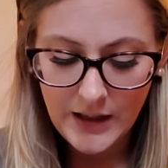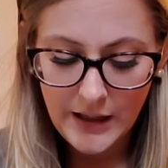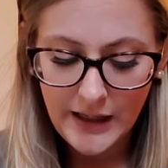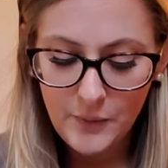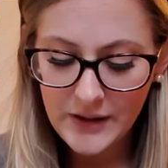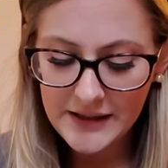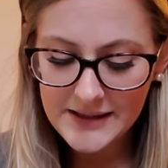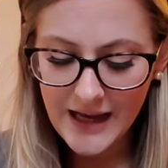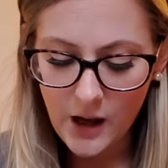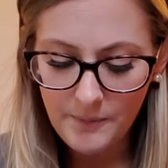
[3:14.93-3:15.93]
He wanted
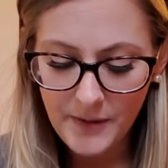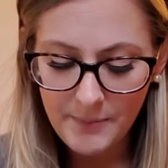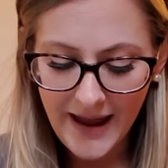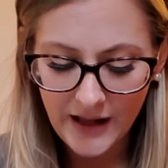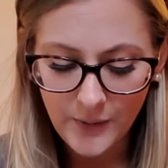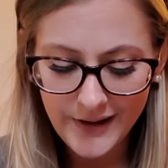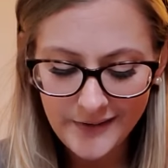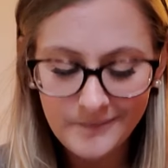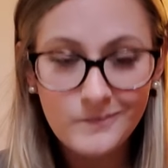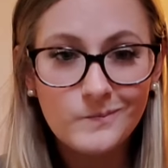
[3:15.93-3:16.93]
to help the
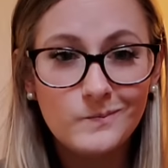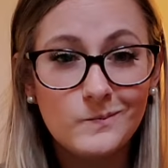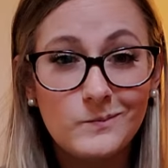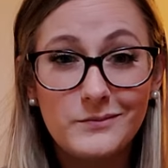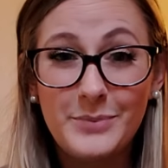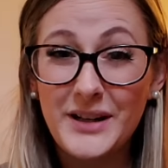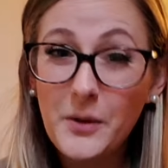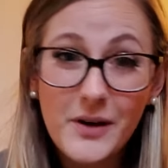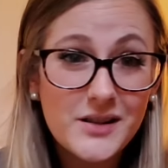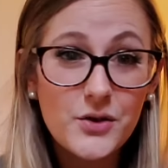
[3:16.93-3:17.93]
penguin, but he
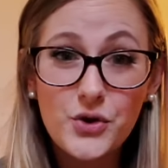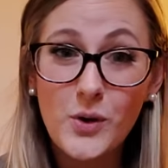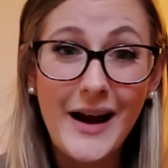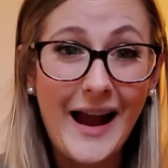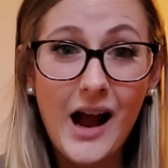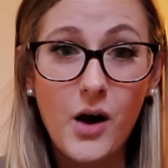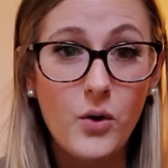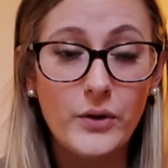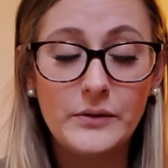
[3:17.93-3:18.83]
wasn't sure how.